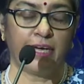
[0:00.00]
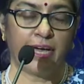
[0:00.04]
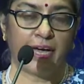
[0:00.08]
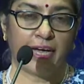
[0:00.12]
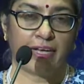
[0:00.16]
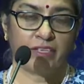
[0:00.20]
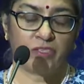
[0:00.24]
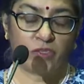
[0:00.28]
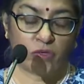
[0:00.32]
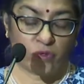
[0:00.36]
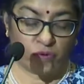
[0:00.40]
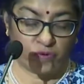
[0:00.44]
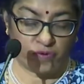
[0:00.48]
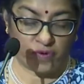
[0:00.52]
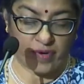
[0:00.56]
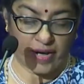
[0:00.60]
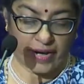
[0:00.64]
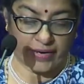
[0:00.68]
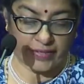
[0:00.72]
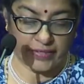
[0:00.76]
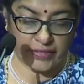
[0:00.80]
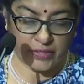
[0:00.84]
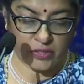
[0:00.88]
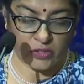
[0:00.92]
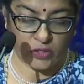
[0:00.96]
has
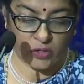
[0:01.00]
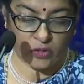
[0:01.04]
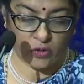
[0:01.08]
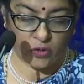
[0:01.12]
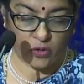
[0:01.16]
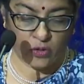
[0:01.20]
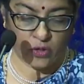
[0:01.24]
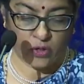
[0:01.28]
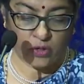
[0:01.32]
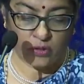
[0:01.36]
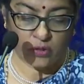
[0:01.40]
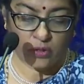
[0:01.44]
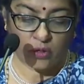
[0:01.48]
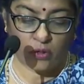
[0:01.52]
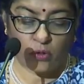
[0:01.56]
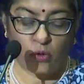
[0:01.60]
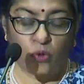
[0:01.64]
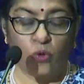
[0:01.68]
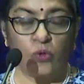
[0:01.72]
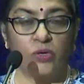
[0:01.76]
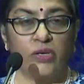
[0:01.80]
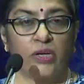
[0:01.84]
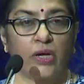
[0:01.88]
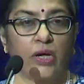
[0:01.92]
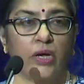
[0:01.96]
reflected the
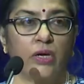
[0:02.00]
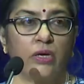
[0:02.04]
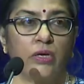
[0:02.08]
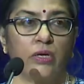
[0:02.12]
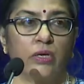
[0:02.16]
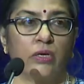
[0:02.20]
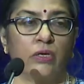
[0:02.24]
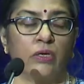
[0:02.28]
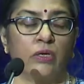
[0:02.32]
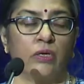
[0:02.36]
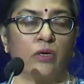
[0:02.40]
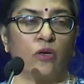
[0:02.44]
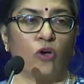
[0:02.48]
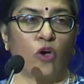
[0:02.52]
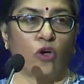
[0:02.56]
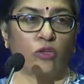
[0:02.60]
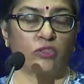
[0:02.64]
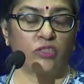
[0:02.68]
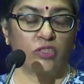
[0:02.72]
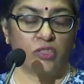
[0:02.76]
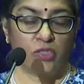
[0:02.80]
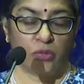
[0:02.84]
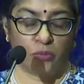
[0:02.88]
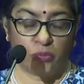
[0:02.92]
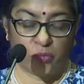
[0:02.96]
old Indian
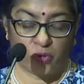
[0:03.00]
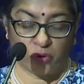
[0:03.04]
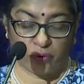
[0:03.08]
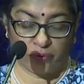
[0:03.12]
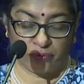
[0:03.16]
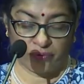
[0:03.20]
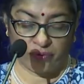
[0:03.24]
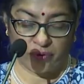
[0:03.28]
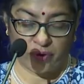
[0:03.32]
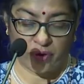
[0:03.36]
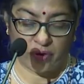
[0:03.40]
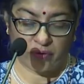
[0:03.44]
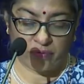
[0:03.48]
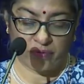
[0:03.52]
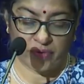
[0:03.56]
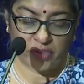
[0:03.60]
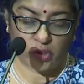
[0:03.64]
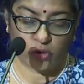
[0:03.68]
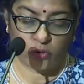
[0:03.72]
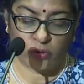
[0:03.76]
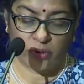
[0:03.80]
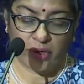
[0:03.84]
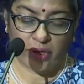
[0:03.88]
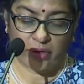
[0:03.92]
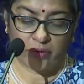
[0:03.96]
concept of
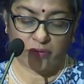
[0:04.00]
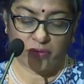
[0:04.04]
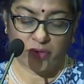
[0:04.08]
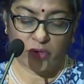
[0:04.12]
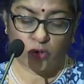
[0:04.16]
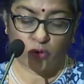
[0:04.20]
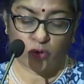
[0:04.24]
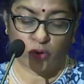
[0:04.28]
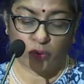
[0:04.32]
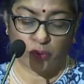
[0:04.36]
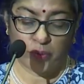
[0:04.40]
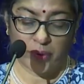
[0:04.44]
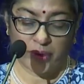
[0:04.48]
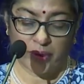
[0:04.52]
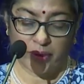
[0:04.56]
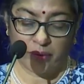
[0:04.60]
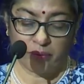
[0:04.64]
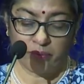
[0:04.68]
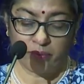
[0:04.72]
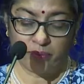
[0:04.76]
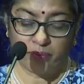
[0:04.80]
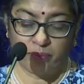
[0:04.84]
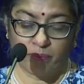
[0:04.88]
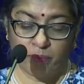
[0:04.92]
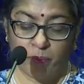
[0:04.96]
Vasudhaiva Kutumbakam,
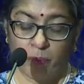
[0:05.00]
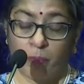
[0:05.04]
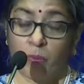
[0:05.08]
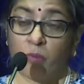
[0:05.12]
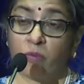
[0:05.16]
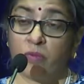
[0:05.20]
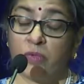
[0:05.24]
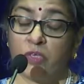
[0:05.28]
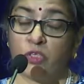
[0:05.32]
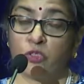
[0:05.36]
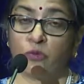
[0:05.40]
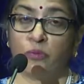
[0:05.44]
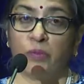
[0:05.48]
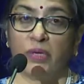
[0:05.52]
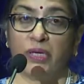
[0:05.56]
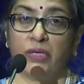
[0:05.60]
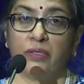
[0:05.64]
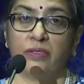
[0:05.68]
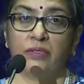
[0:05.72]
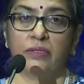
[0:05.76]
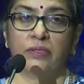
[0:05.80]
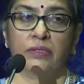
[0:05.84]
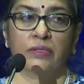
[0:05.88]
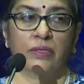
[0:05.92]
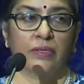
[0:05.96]
which
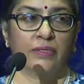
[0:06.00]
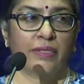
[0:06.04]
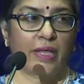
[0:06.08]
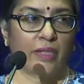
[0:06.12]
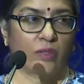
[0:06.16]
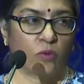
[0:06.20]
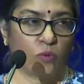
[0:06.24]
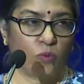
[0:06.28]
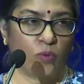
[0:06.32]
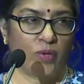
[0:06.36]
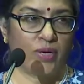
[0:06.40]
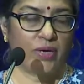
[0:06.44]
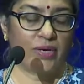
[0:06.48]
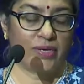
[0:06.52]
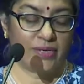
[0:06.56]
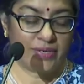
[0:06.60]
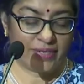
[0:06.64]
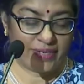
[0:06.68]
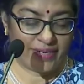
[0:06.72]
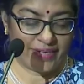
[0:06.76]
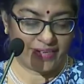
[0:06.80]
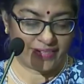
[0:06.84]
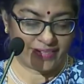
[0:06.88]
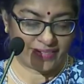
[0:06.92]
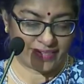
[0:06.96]
means that the world
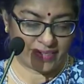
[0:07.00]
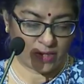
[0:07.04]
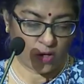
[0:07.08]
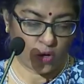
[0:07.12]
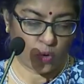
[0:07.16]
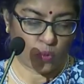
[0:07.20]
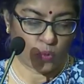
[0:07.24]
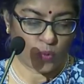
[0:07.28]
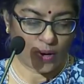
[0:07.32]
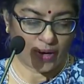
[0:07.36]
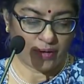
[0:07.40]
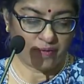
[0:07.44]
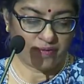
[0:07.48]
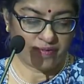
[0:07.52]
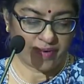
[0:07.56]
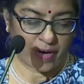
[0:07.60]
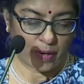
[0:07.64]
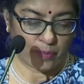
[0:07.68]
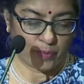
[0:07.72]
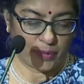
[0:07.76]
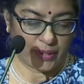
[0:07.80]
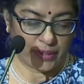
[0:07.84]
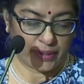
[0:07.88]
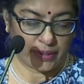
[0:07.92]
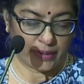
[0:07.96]
is one
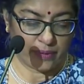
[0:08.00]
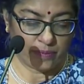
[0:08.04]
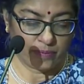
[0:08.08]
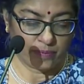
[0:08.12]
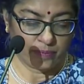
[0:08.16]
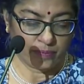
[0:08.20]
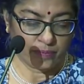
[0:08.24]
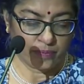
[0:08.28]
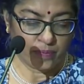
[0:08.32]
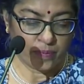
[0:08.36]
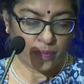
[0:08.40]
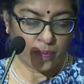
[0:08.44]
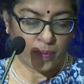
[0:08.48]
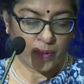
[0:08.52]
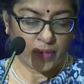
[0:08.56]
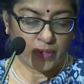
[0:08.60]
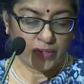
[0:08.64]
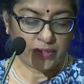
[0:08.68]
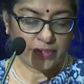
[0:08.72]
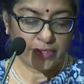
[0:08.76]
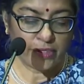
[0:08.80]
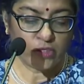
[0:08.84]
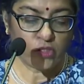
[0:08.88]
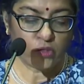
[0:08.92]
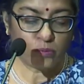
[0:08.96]
family.
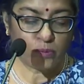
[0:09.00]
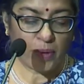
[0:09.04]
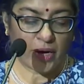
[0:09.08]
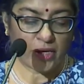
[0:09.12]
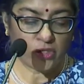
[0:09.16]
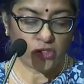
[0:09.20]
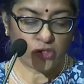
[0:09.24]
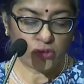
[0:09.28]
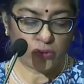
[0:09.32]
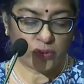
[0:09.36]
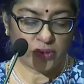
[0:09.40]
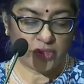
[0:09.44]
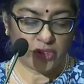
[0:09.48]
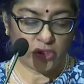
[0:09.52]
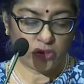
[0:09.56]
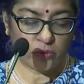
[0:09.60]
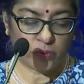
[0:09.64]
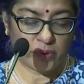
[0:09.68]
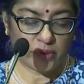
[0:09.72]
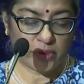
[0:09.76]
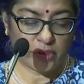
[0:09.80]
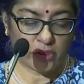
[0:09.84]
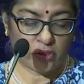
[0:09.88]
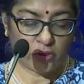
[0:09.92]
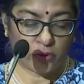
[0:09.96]
Since March
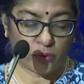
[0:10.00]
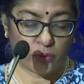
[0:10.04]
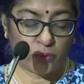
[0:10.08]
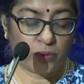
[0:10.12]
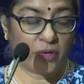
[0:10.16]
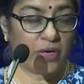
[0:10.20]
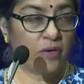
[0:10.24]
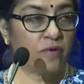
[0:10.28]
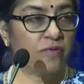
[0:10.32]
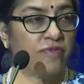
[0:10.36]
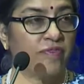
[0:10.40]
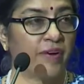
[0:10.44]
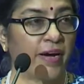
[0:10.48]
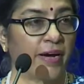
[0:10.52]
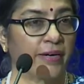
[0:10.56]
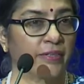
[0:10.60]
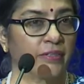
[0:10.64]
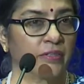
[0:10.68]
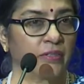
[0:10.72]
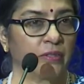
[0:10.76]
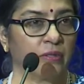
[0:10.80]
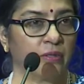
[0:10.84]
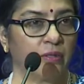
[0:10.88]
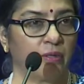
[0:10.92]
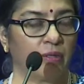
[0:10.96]
2022, in
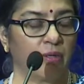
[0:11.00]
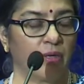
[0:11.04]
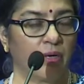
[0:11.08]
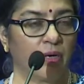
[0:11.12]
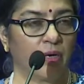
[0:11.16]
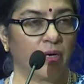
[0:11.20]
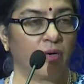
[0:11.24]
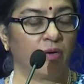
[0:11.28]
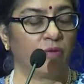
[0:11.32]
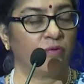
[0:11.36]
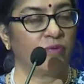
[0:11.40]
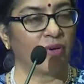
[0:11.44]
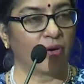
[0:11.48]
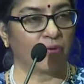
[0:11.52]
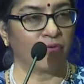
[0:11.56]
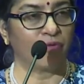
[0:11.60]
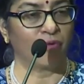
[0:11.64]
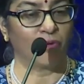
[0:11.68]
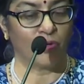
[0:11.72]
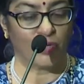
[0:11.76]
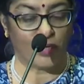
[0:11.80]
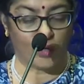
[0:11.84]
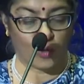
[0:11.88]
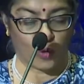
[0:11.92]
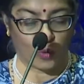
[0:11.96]
fact, we are
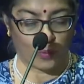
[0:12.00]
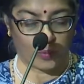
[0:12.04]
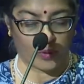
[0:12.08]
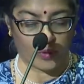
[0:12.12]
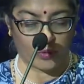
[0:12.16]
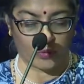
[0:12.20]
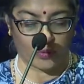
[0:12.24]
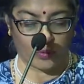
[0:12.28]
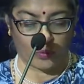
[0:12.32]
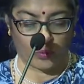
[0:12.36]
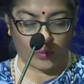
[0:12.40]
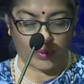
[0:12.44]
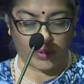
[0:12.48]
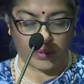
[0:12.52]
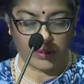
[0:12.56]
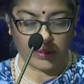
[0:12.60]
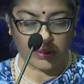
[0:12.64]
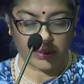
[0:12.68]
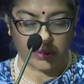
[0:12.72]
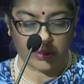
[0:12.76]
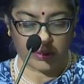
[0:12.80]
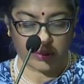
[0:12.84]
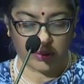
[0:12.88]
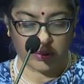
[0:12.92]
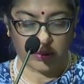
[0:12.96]
fully open to the world,
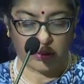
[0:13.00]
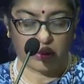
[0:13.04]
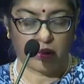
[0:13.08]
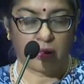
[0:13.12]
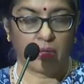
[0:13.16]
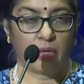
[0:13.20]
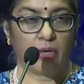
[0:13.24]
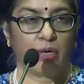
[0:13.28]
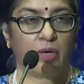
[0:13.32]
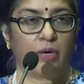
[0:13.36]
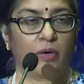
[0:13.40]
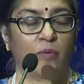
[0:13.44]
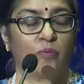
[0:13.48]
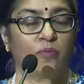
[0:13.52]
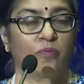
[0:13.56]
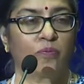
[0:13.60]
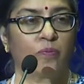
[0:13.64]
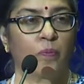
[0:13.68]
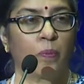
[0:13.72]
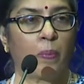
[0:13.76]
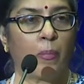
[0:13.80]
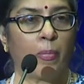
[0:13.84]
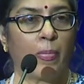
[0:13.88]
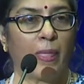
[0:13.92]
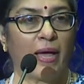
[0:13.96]

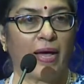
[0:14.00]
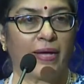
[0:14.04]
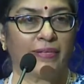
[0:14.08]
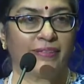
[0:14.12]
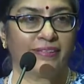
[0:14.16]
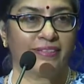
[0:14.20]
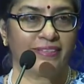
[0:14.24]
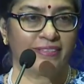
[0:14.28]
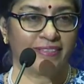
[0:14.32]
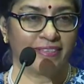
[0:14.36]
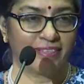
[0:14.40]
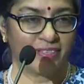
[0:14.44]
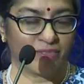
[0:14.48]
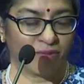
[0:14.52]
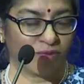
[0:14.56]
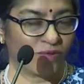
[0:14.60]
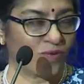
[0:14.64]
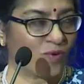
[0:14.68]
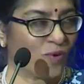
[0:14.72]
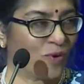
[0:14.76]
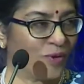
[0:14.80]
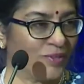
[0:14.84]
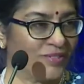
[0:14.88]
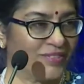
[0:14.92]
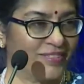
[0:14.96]
and this is, of
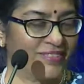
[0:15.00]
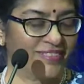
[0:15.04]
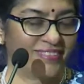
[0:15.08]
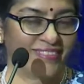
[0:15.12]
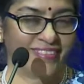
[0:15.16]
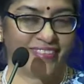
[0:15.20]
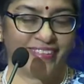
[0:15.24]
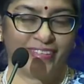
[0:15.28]
course,